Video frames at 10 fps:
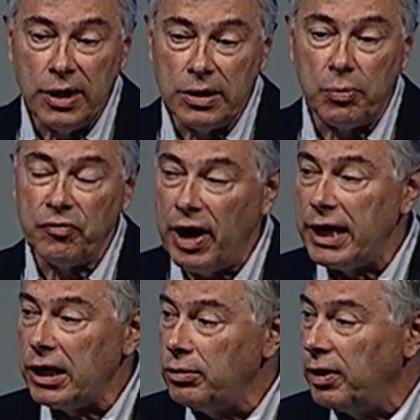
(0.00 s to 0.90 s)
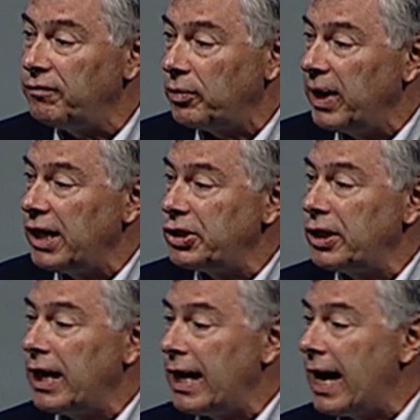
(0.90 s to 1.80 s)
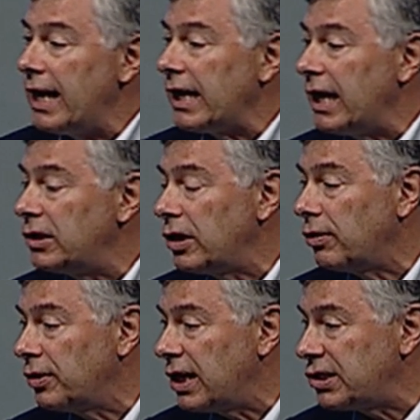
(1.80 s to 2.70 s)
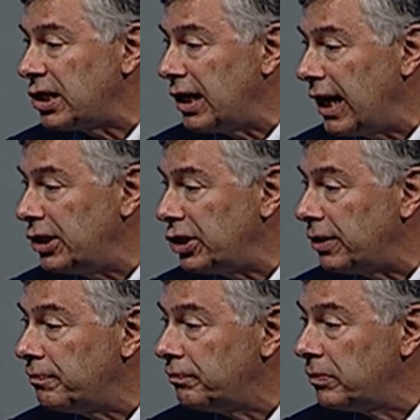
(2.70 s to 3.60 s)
to providing you information on how to get to your destination.